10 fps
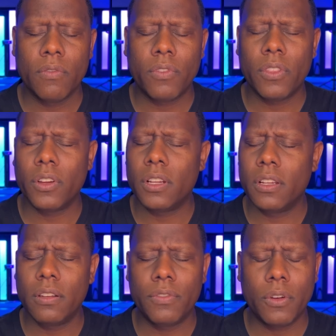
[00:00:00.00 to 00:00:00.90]
for the
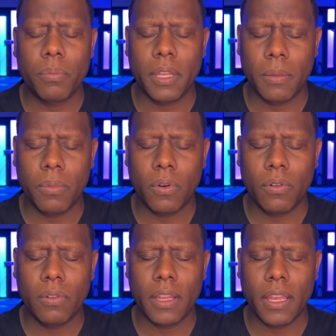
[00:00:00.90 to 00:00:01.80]
good of your
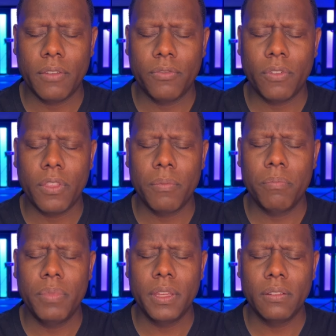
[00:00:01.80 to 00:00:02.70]
people and for the
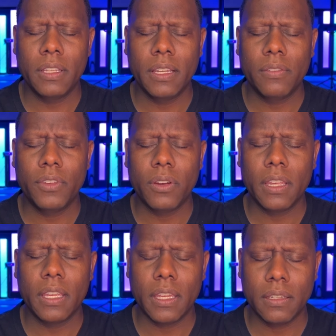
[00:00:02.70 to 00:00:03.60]
building of
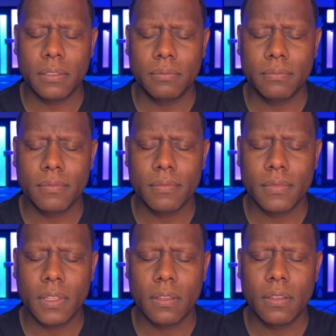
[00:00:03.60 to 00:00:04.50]
your kingdom.
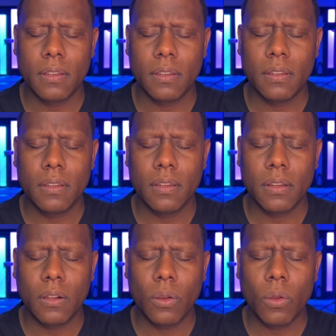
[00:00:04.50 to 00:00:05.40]

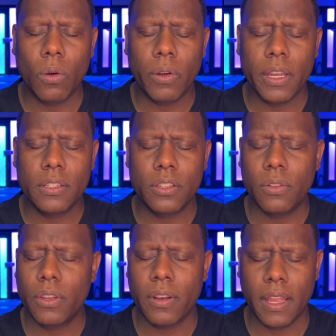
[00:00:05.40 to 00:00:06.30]
Glory
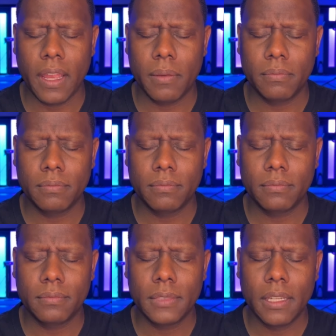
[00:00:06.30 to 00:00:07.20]
to your name.
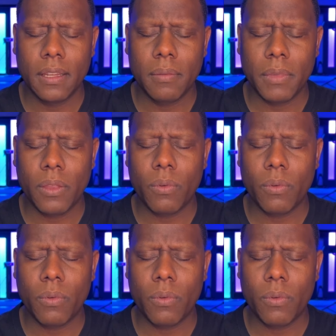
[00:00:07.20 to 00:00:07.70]
May the